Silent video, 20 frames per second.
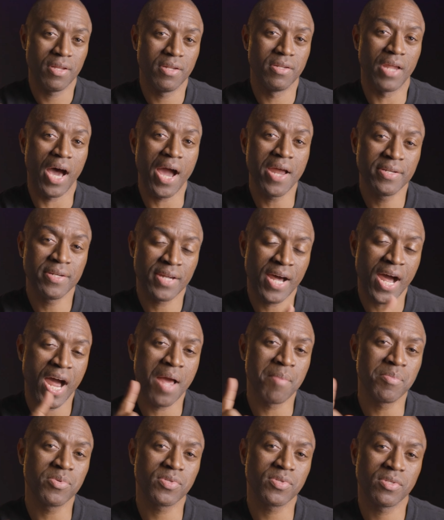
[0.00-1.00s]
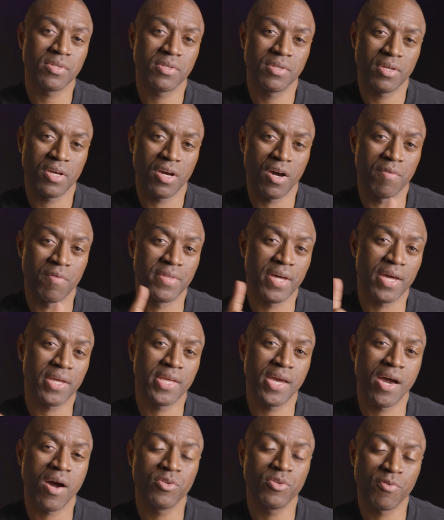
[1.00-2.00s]
9 times of that
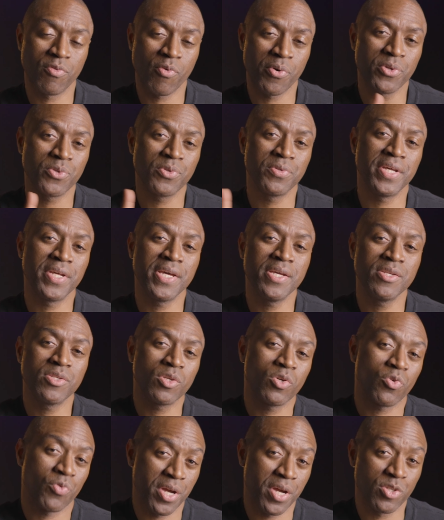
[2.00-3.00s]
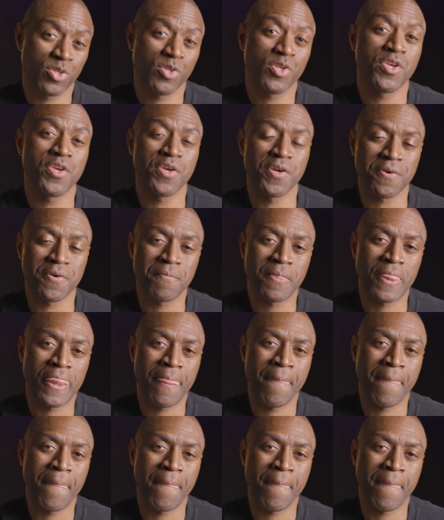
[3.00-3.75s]
calendar, 42 days, creates a year.